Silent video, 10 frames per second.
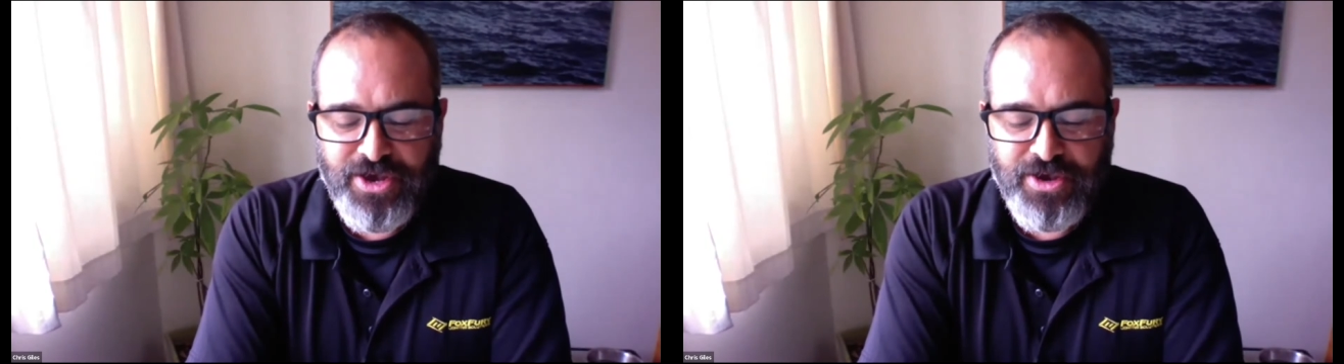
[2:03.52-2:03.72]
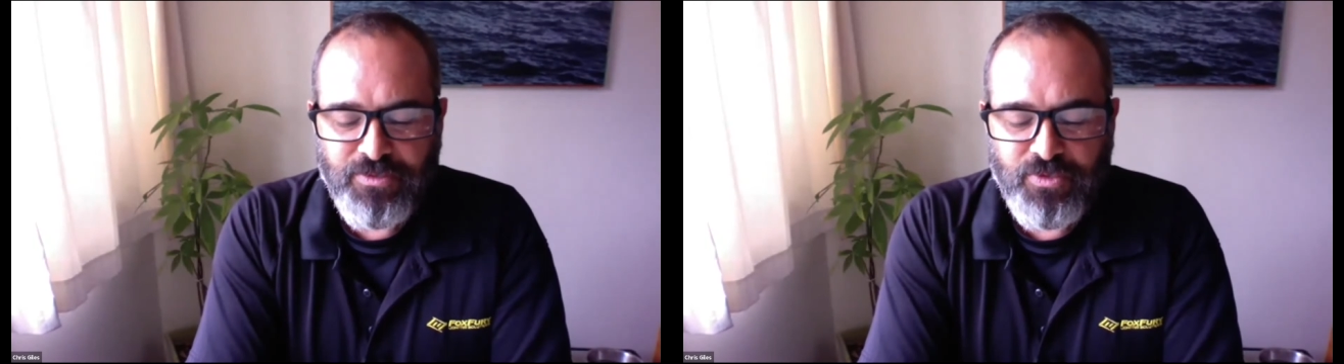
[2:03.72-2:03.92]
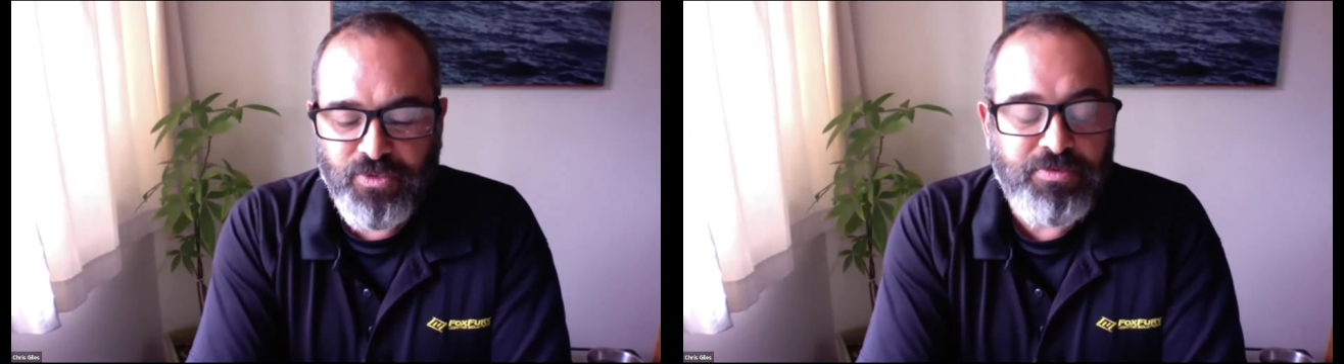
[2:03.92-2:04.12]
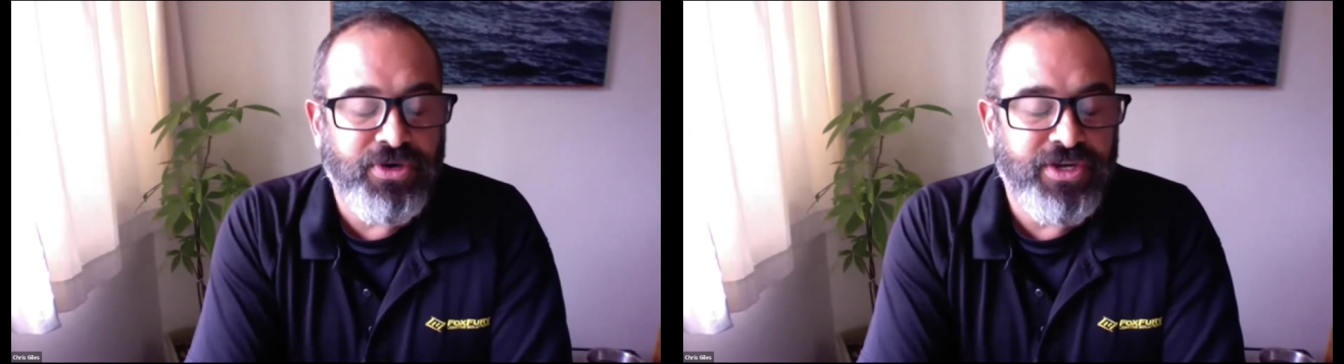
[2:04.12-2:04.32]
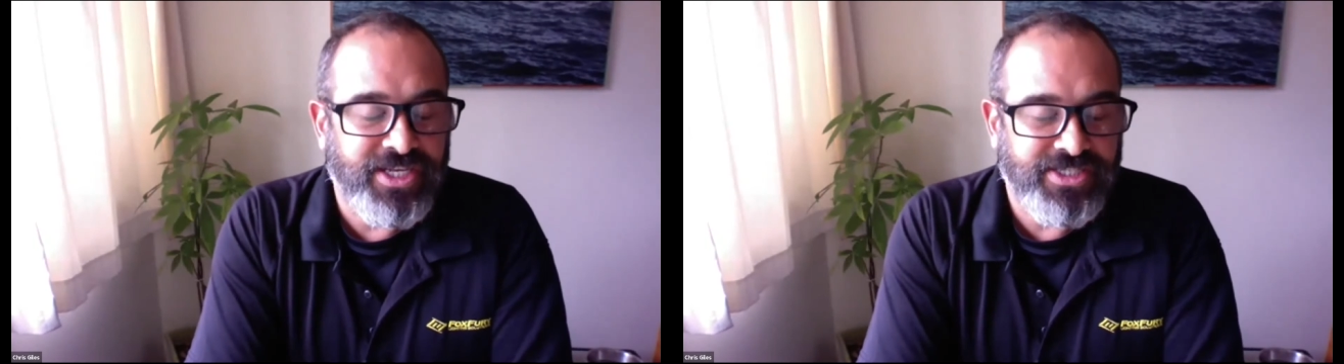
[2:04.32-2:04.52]
um, we're
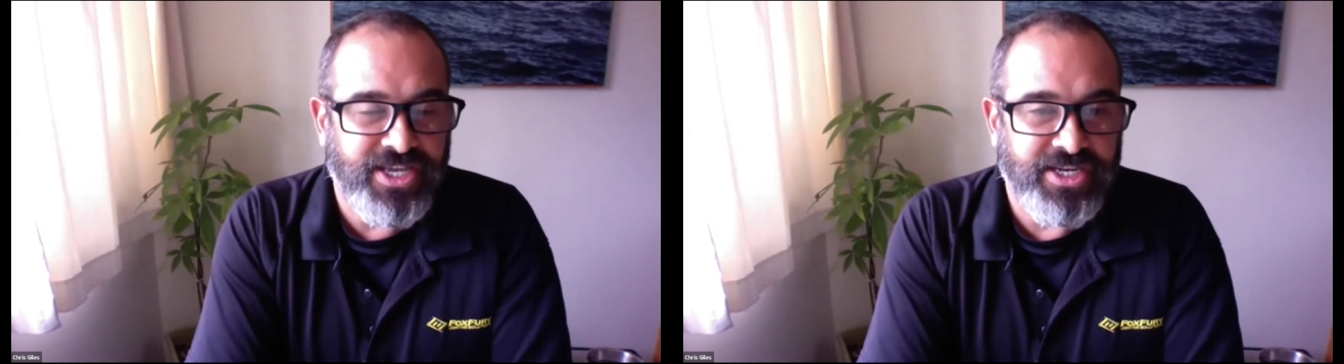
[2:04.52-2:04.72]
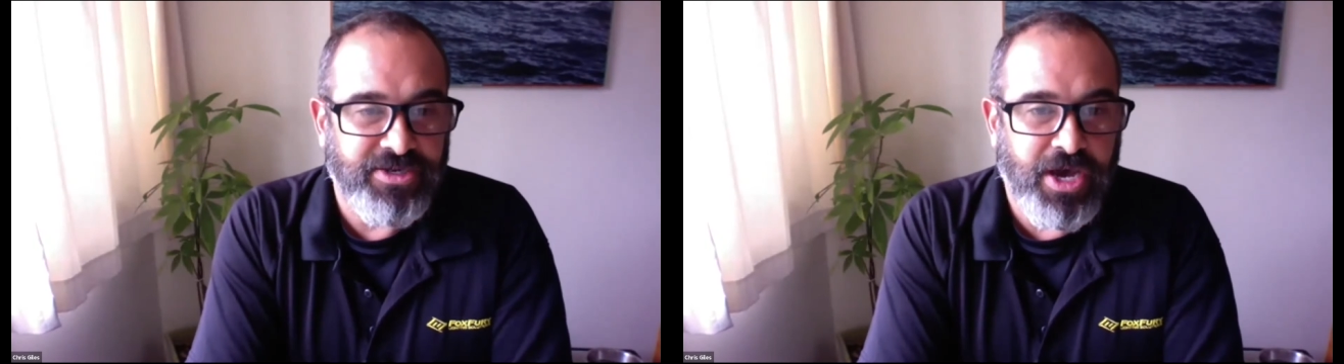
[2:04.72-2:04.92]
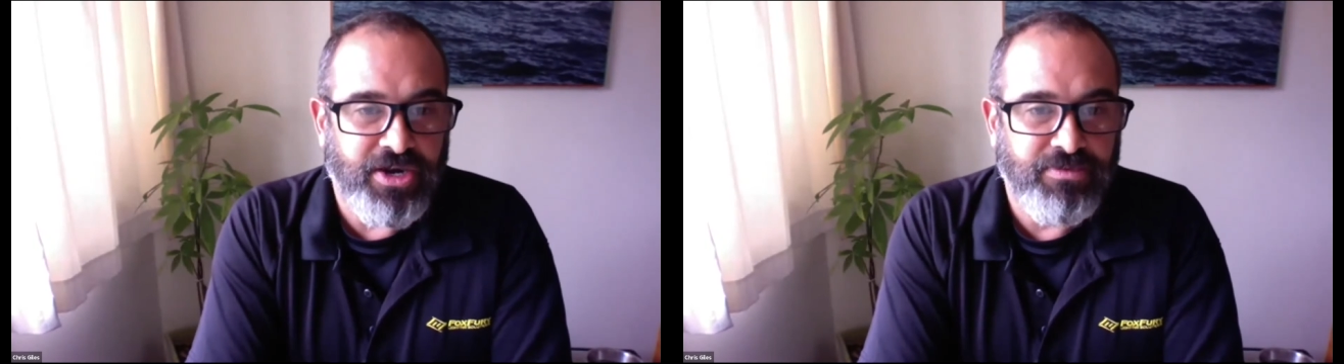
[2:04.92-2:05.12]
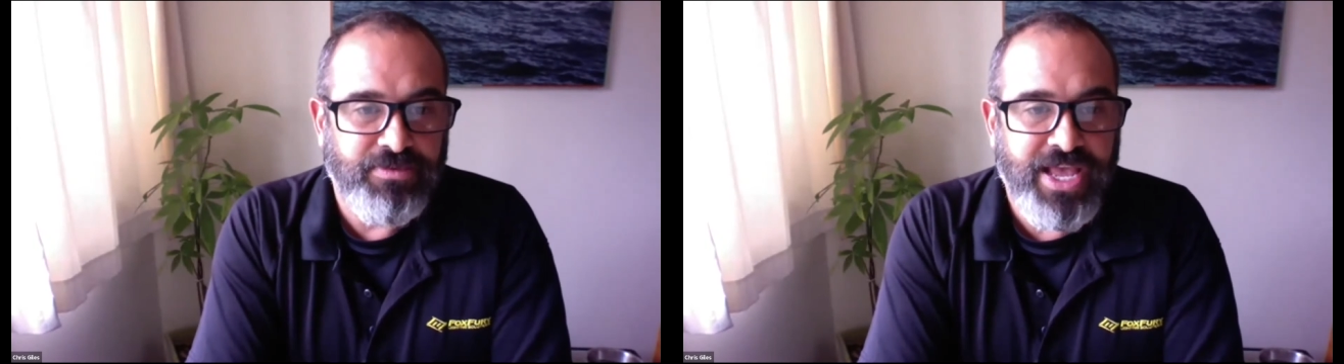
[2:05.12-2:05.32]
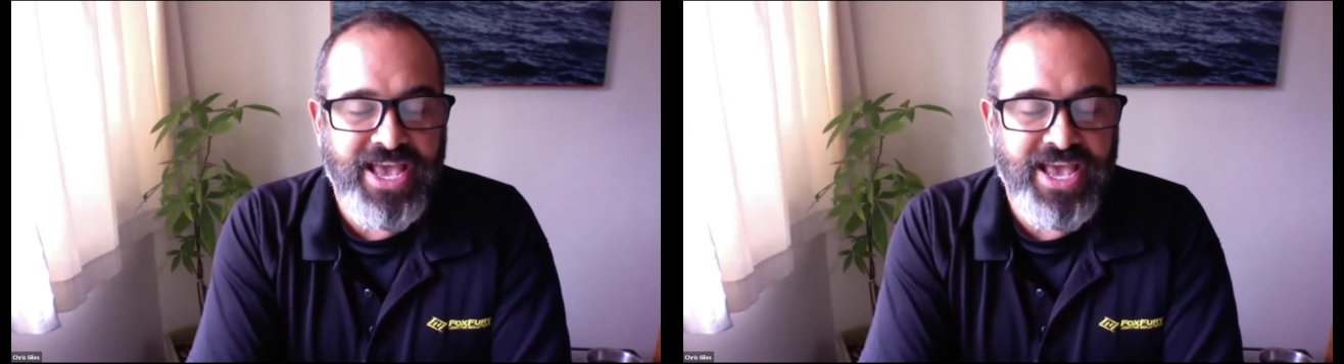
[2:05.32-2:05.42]
pretty excited about them.